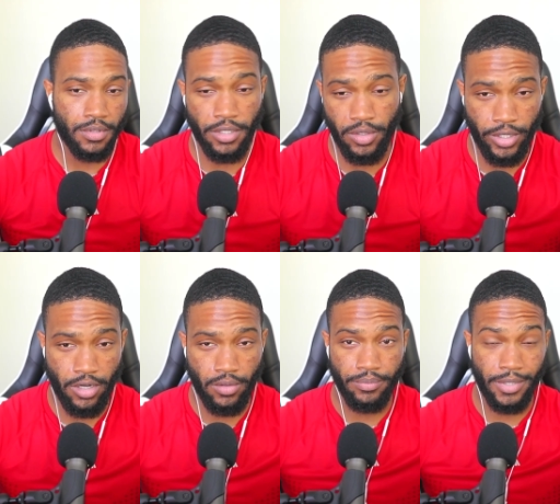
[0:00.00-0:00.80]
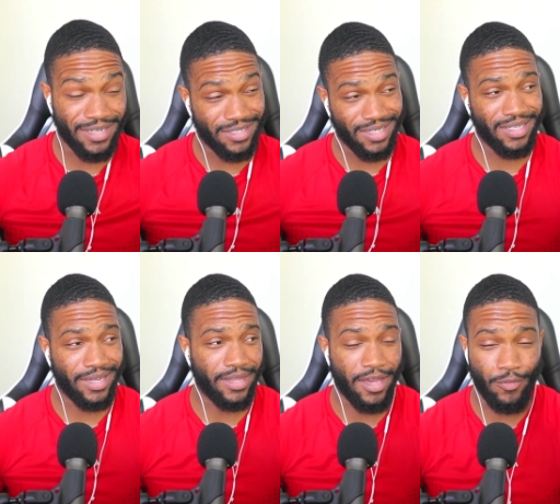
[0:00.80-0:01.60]
So here we go. And just
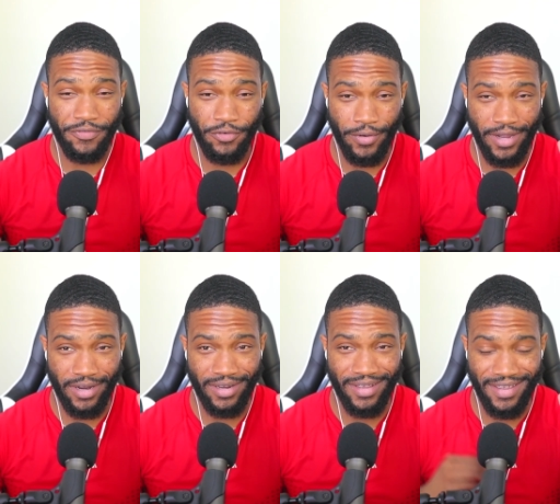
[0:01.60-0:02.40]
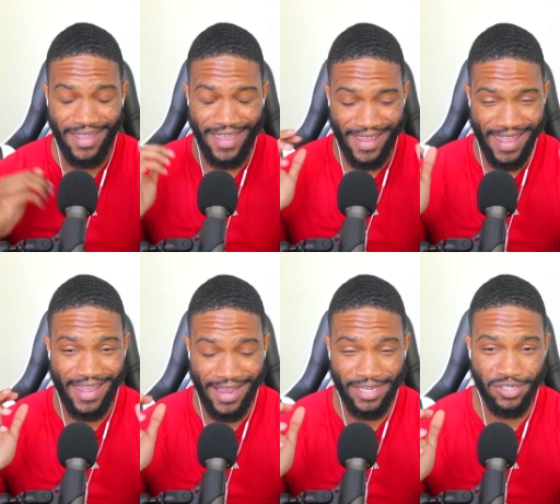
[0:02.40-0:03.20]
like that, we've created an
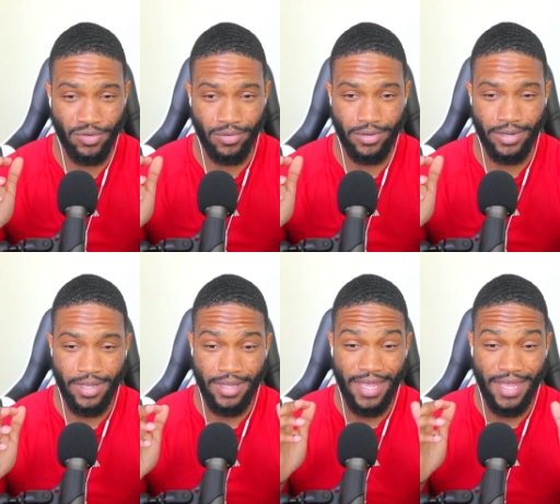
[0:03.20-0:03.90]
AI store